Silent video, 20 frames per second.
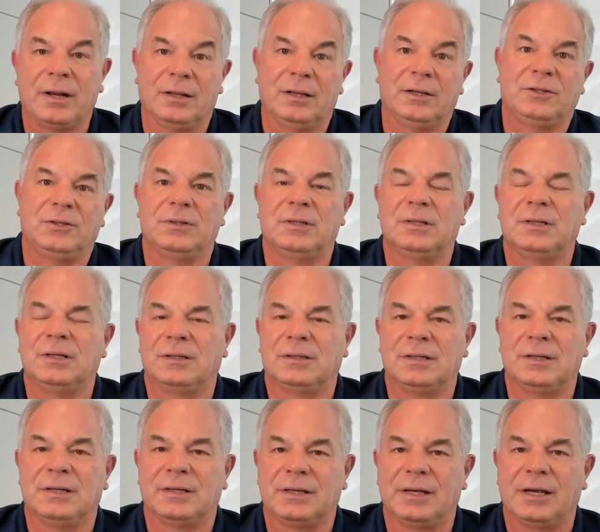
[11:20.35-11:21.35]
Unless you
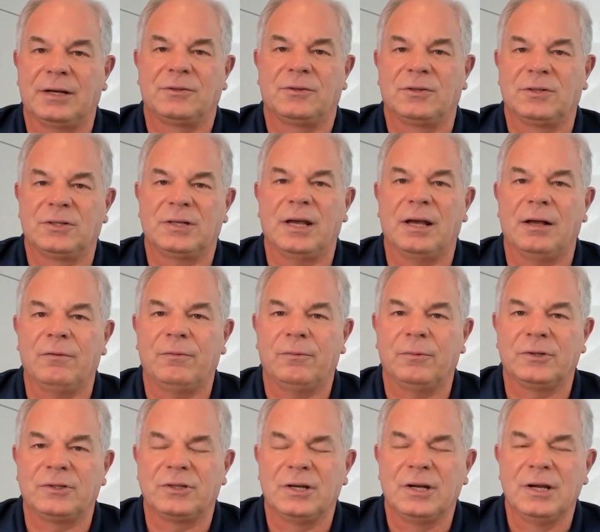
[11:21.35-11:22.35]
did a test yourself,
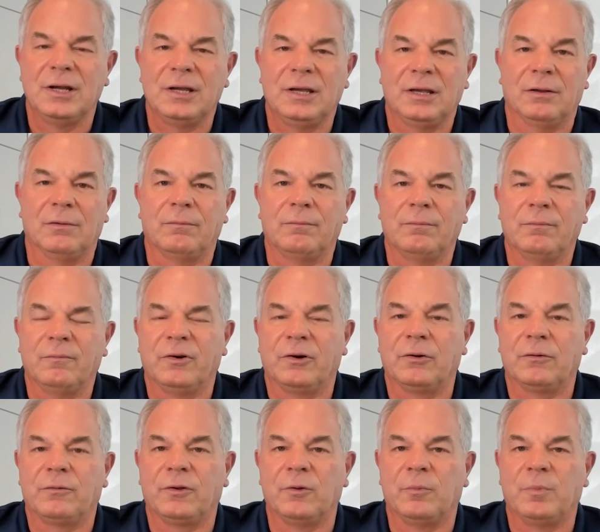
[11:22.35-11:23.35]
which
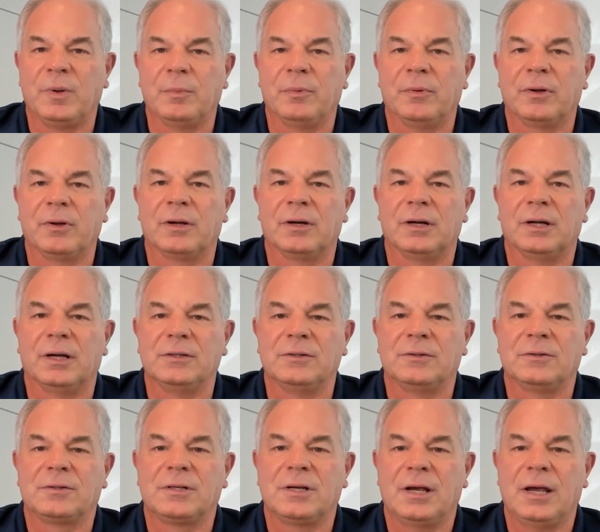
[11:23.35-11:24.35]
very few people are going to
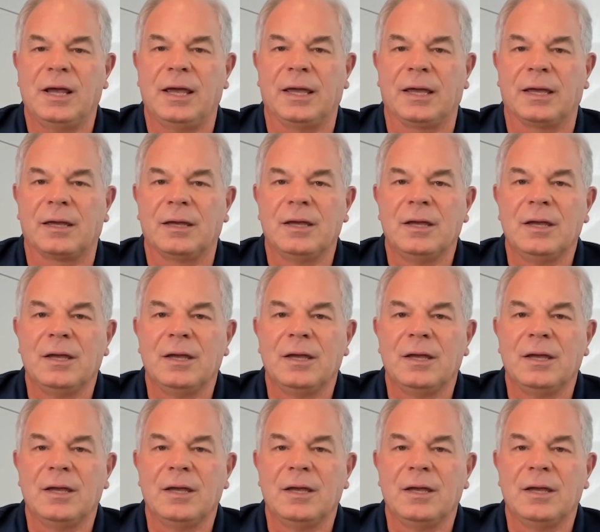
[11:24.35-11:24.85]
undertake.